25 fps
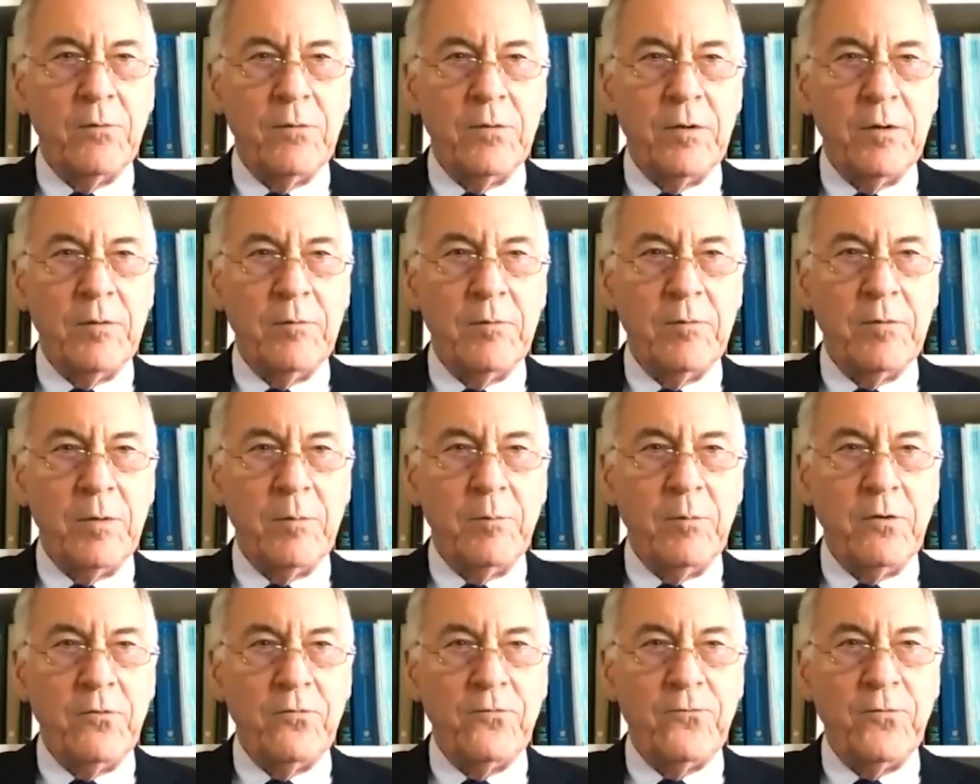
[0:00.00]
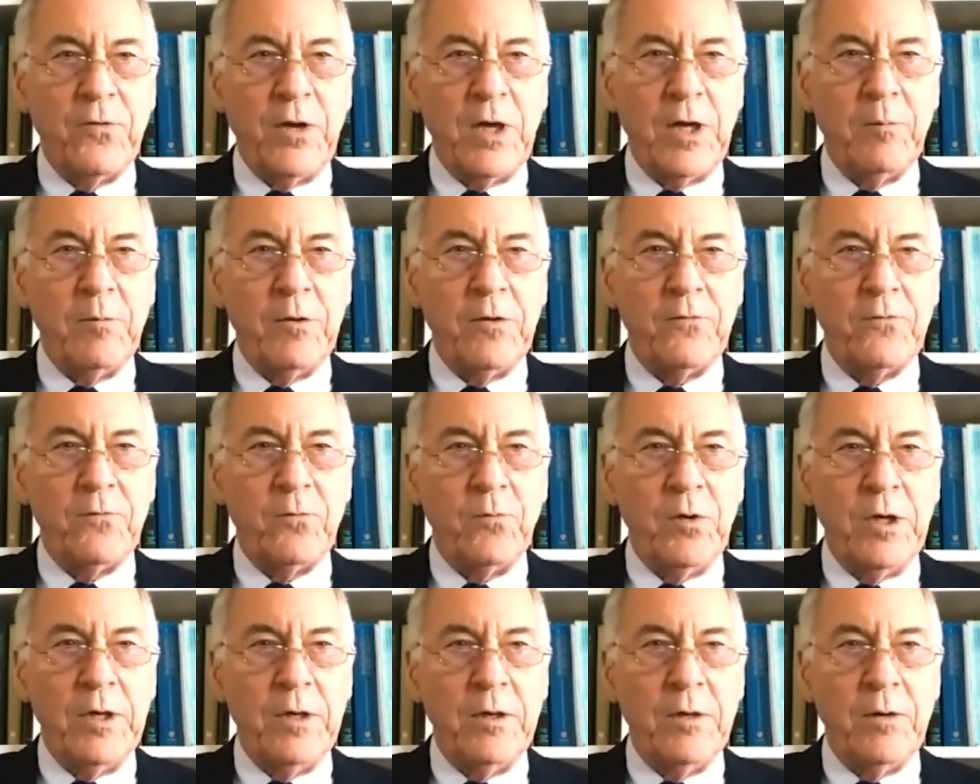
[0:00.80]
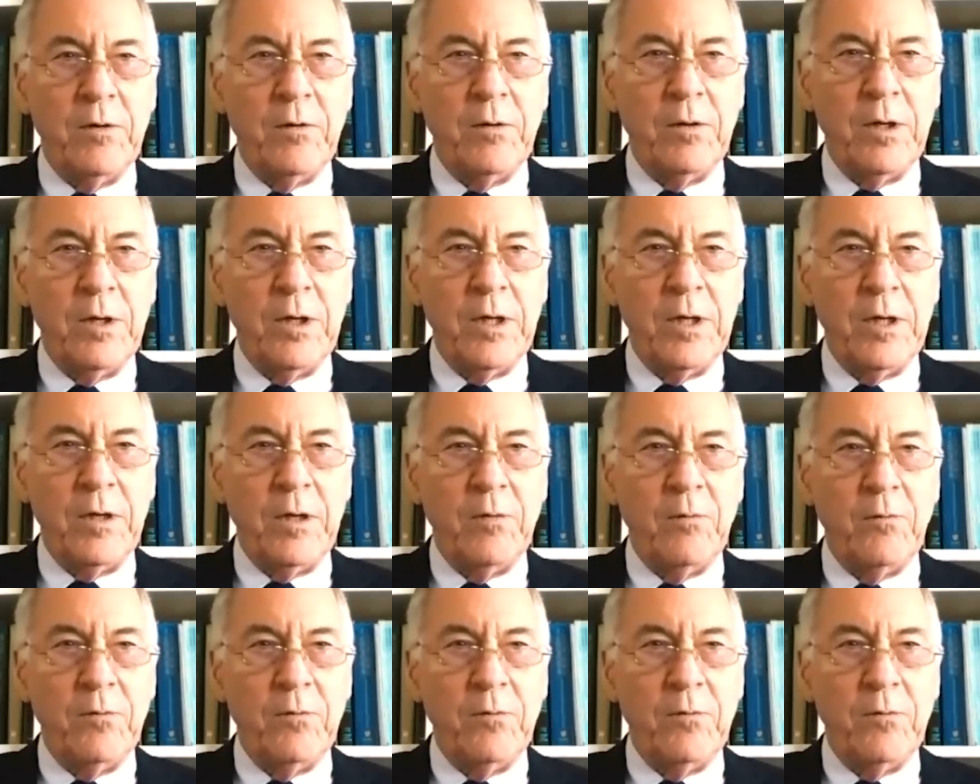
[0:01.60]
The, the most famous one uh,